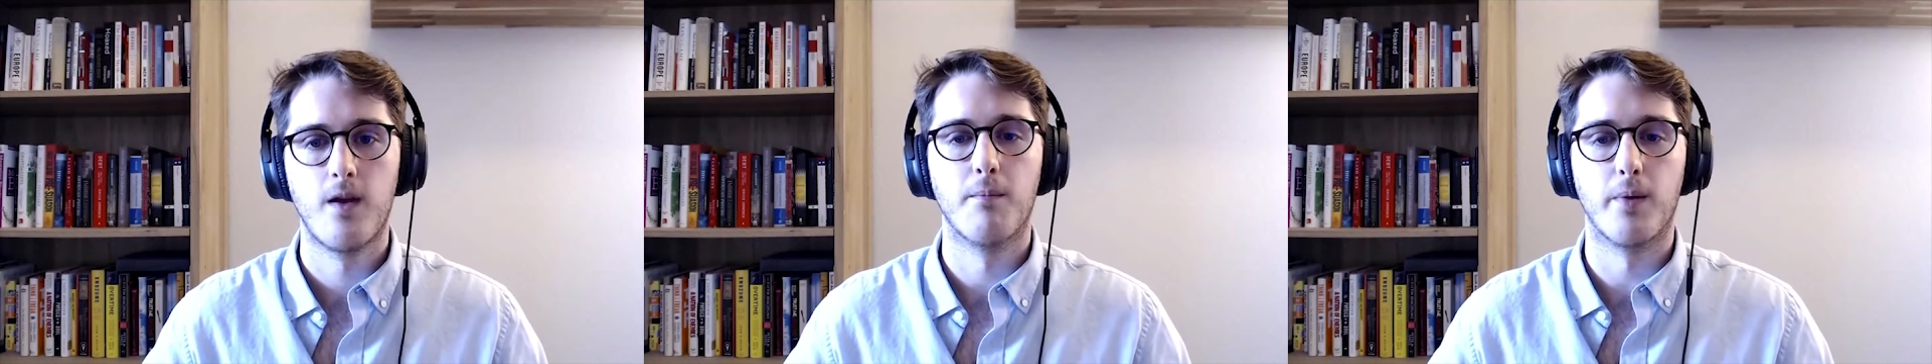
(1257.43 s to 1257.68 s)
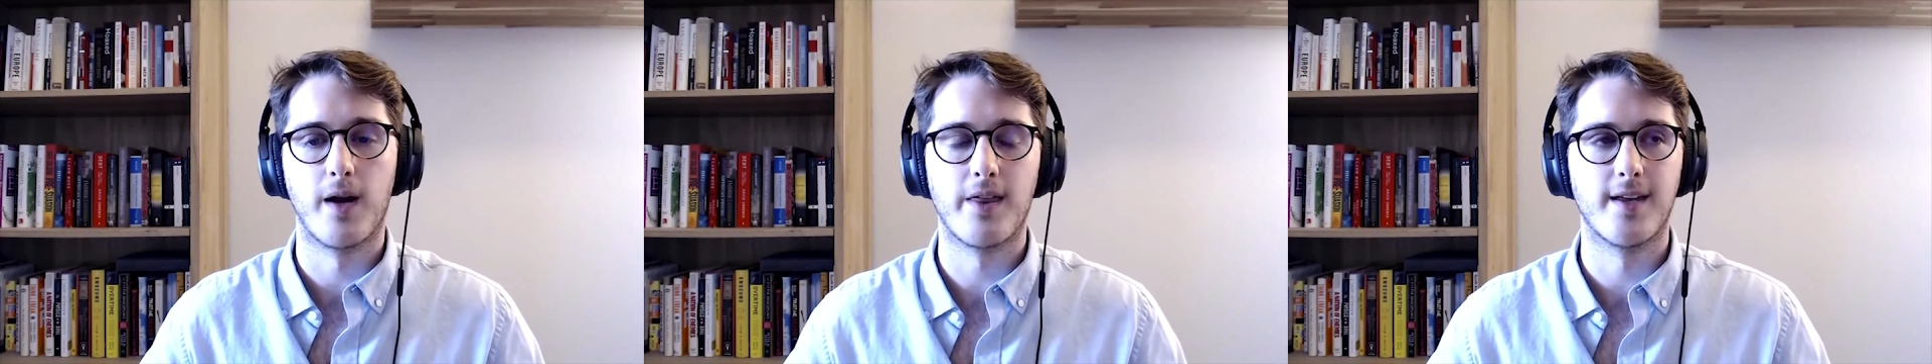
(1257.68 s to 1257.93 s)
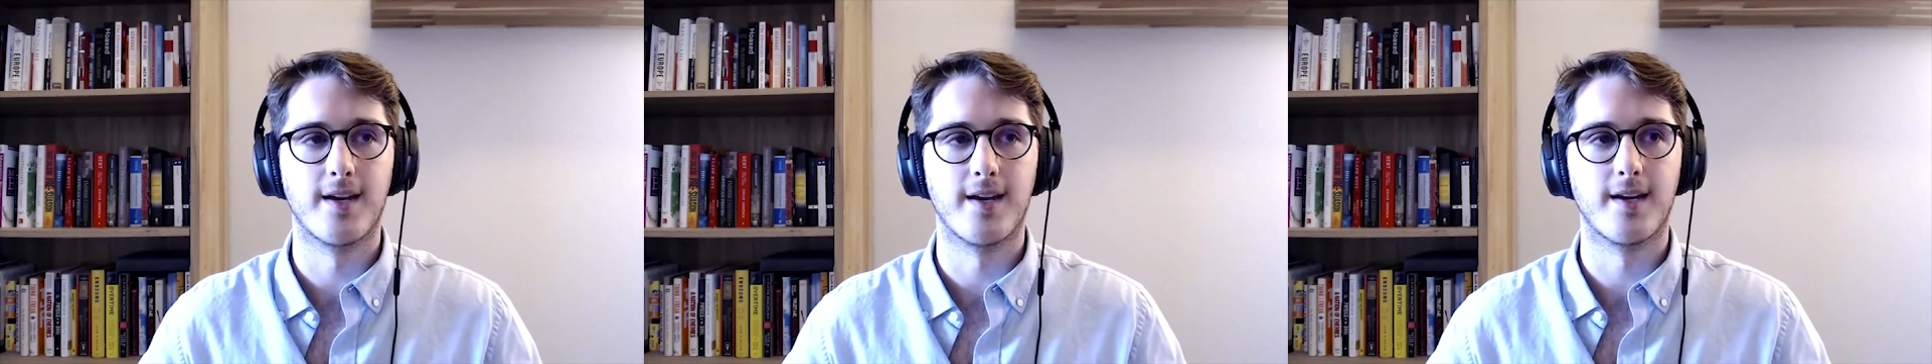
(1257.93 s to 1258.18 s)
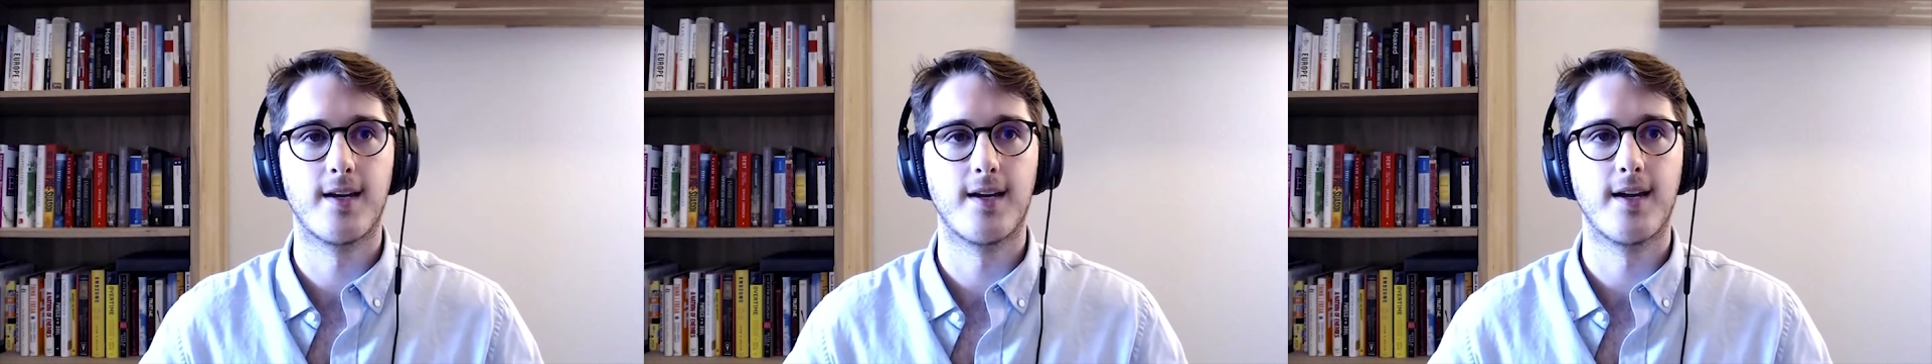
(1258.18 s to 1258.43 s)
But I
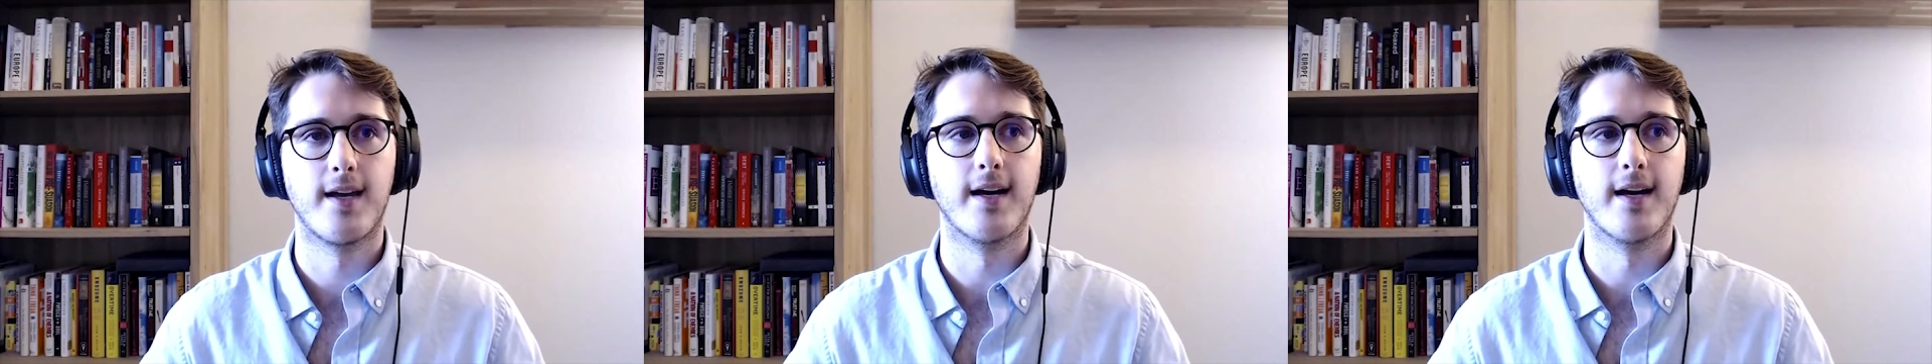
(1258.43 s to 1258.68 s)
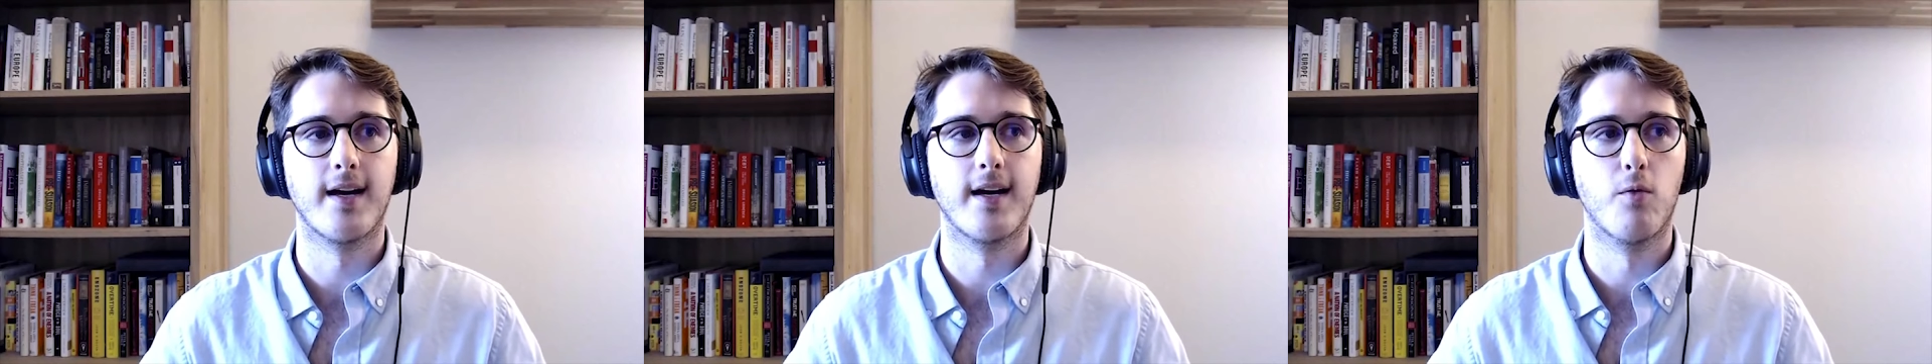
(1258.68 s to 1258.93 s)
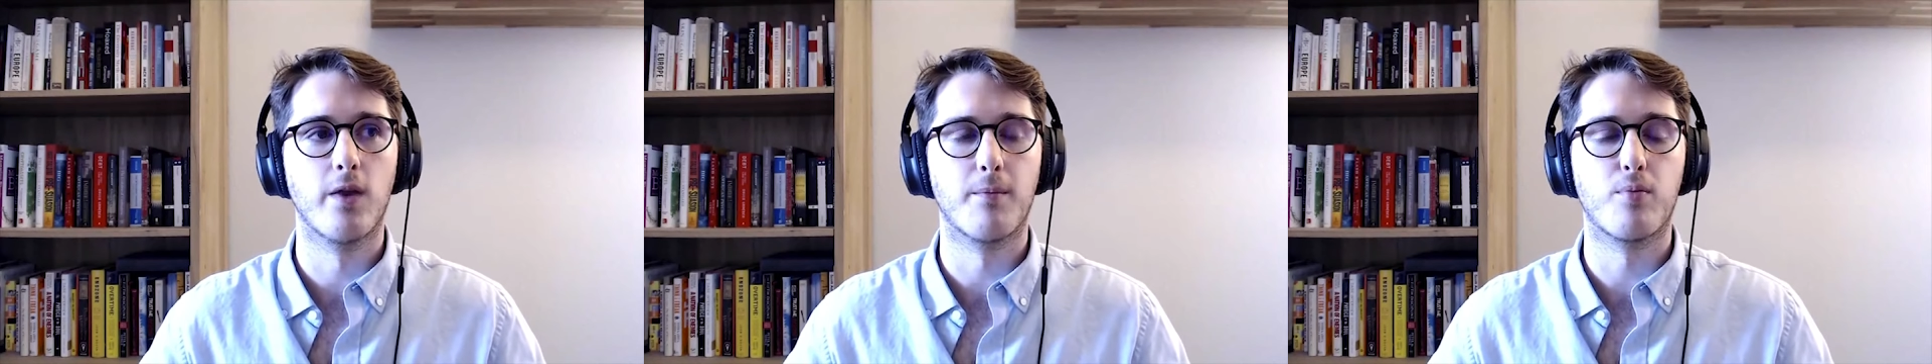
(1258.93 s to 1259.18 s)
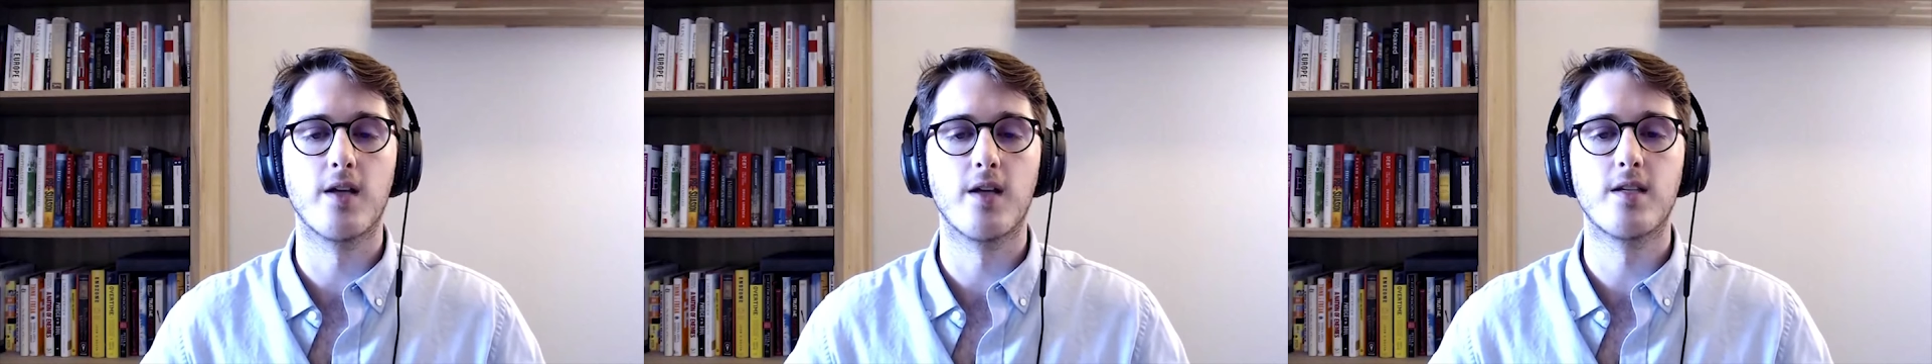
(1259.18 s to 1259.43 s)
think when
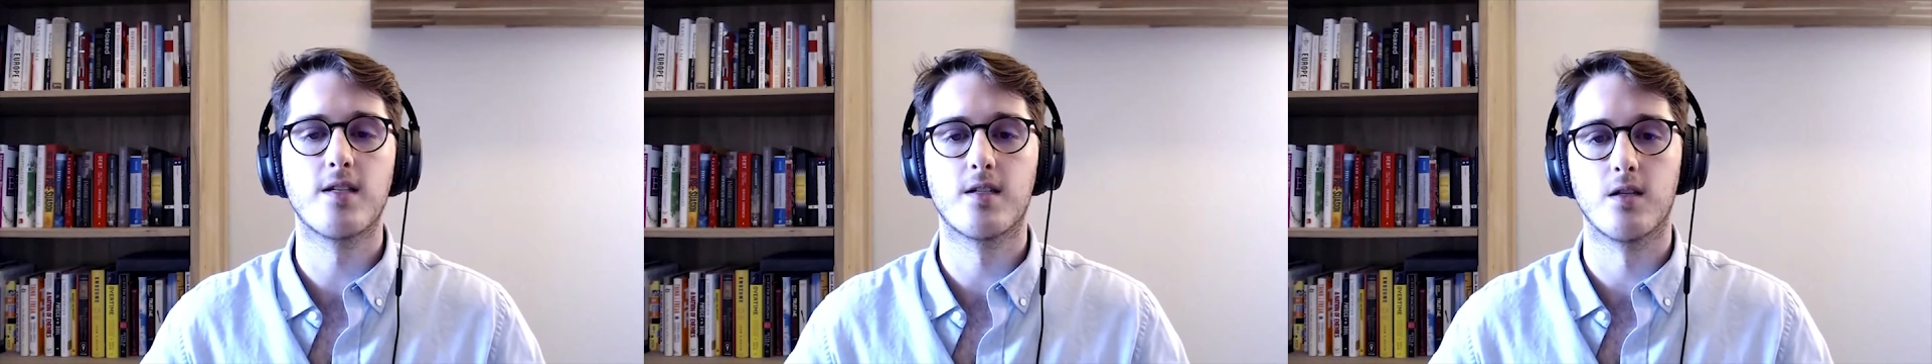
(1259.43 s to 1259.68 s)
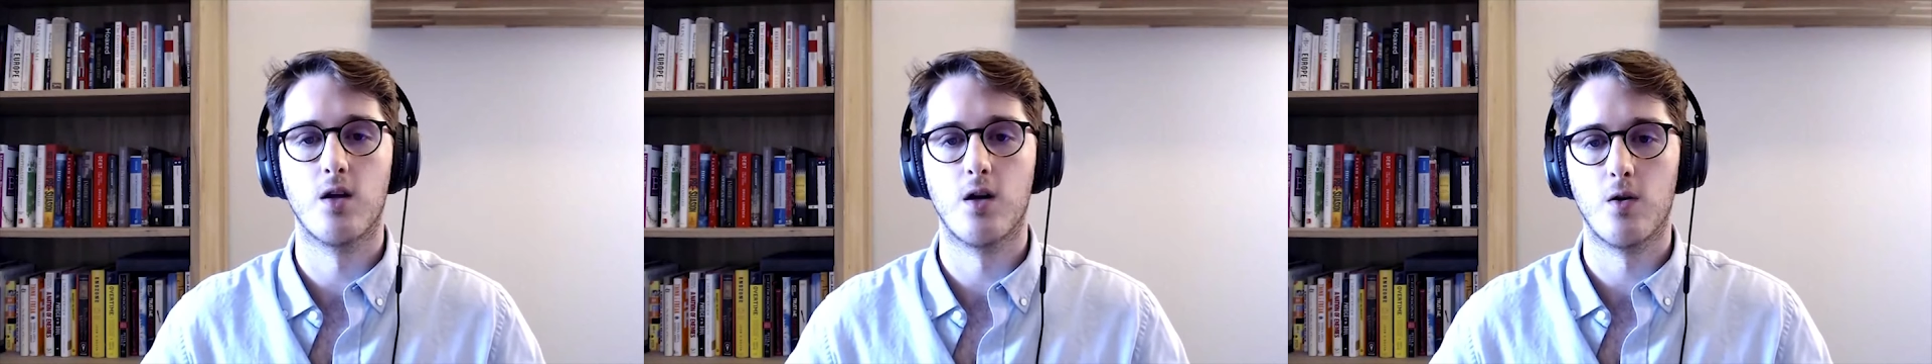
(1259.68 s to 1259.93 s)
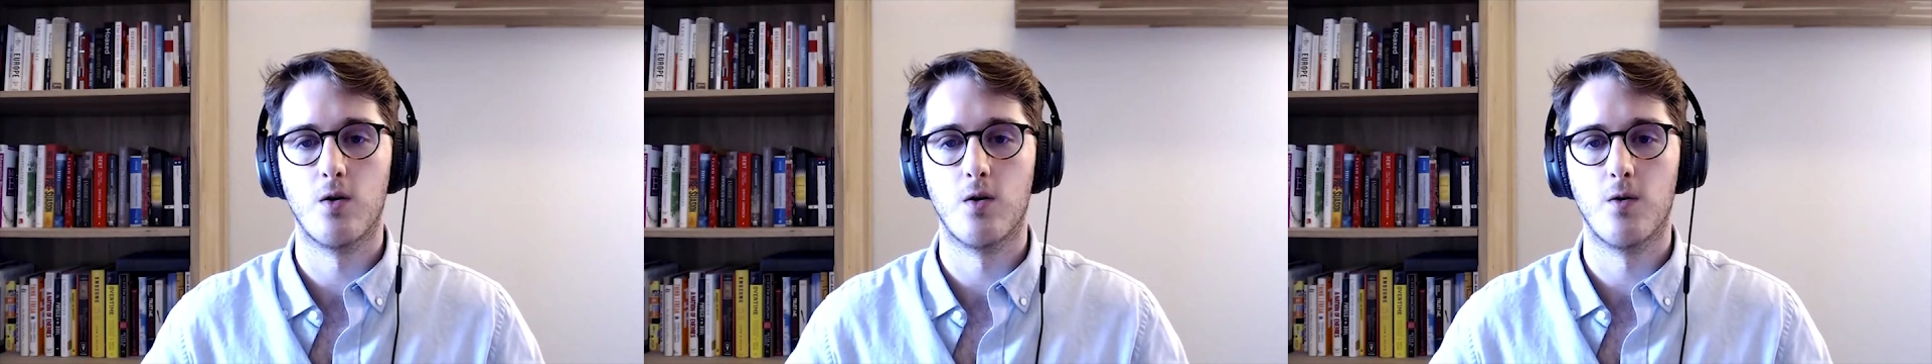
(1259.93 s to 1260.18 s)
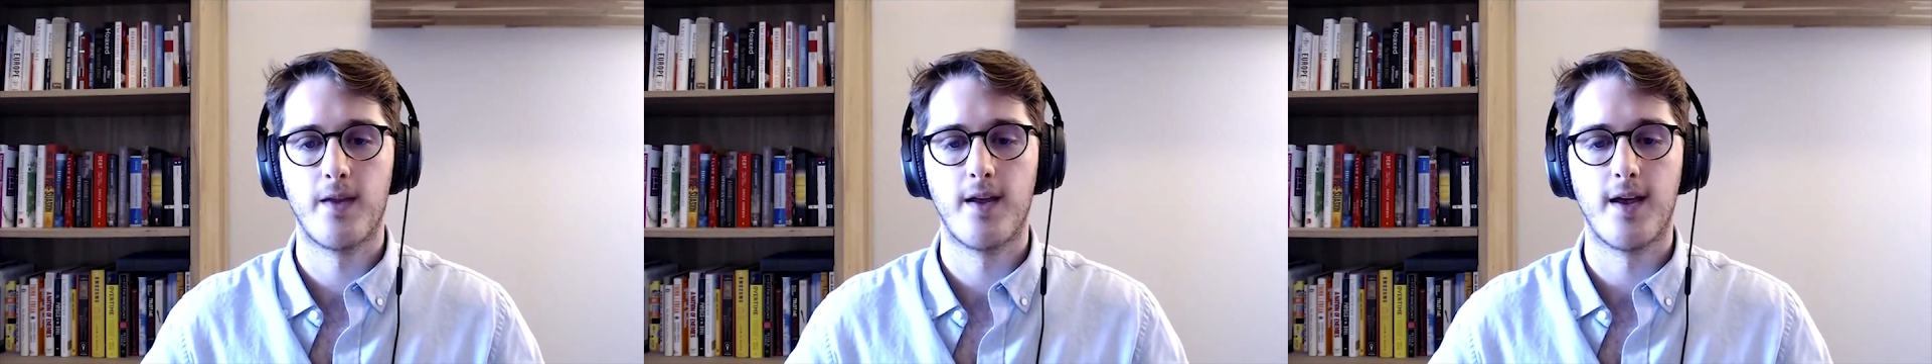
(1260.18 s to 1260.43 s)
the price is
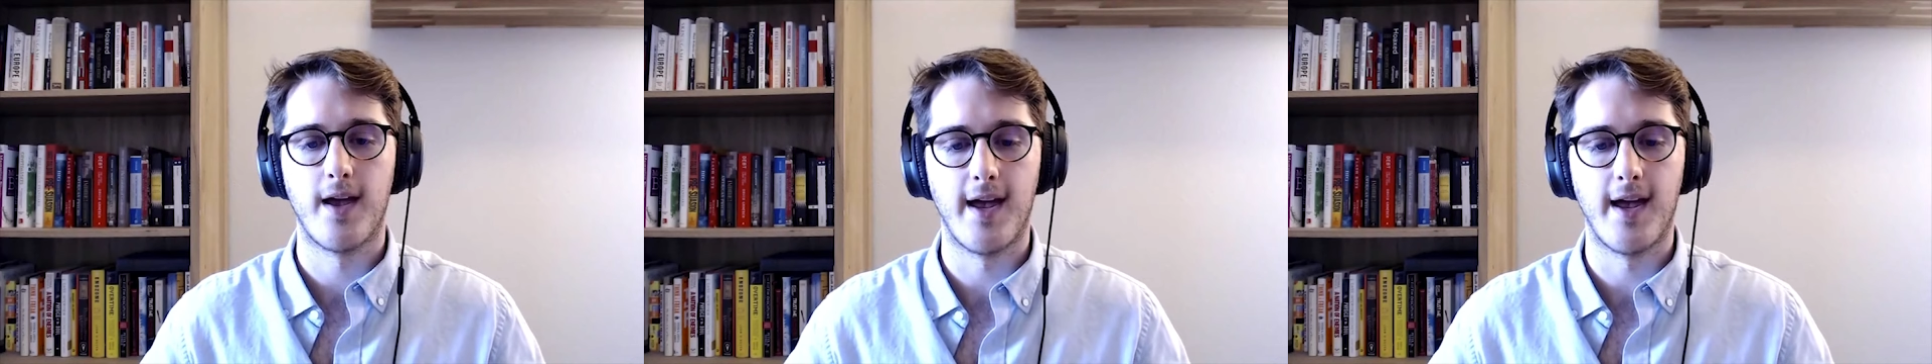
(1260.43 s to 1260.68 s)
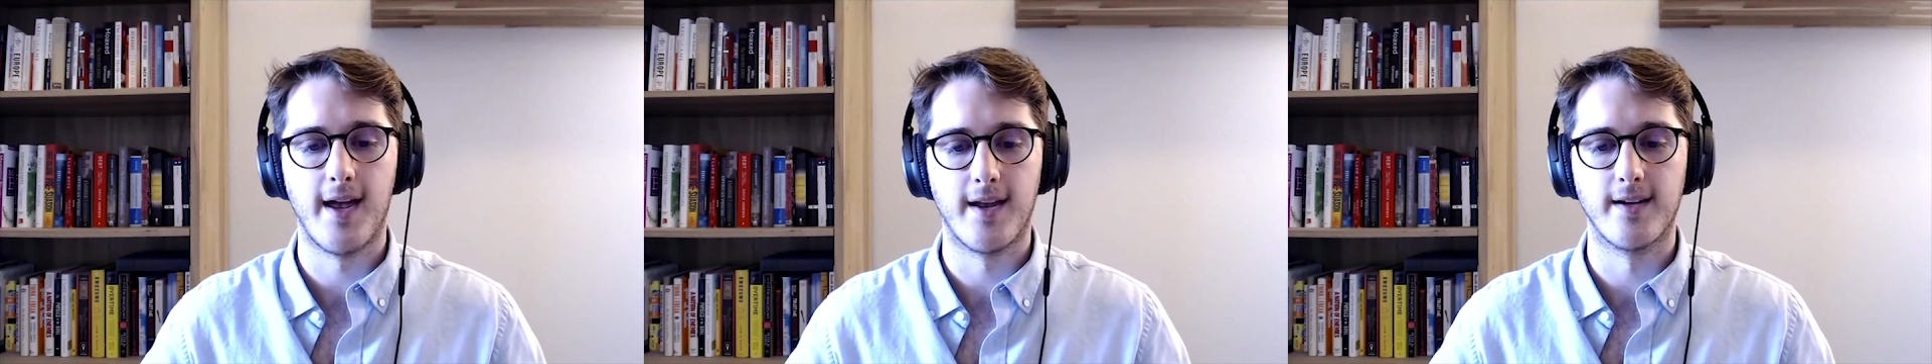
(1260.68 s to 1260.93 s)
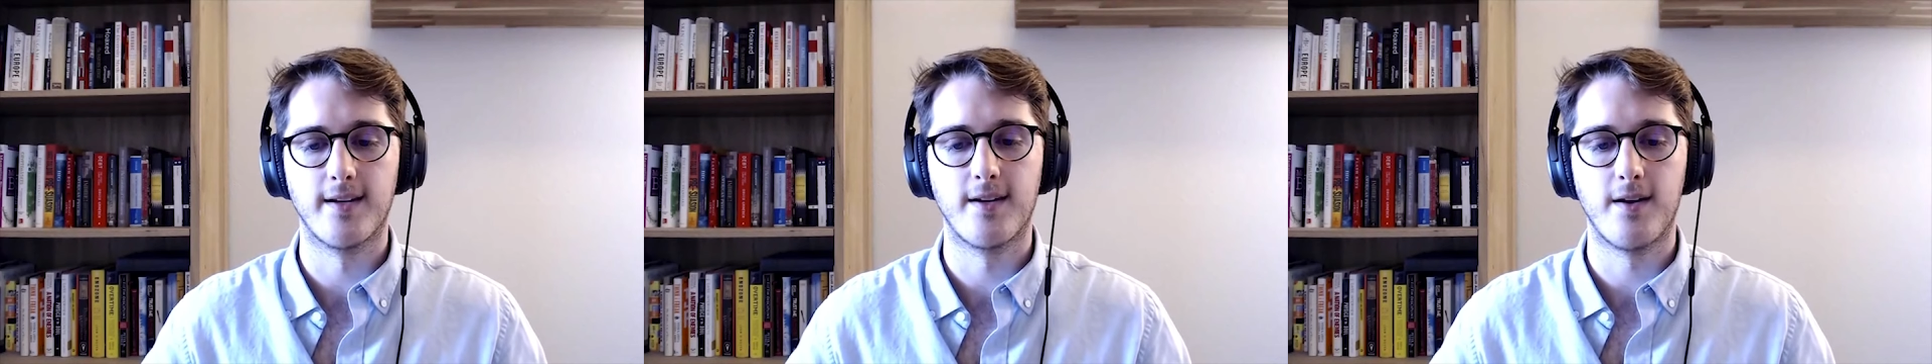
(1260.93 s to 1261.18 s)
low and